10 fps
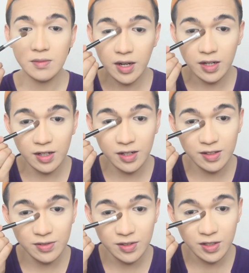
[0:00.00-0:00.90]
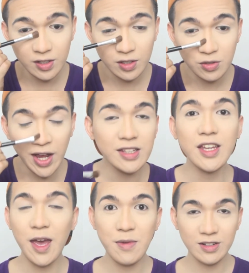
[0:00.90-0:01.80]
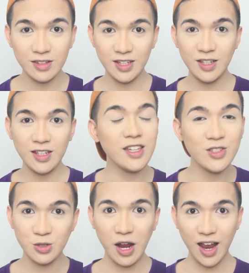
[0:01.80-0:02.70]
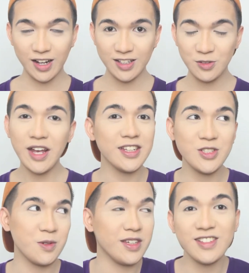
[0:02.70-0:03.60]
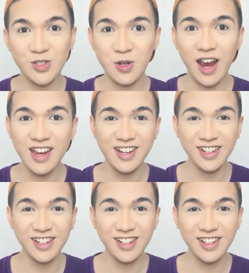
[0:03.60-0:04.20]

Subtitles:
Parang riding MRT in drag. Riding jeepney in drag.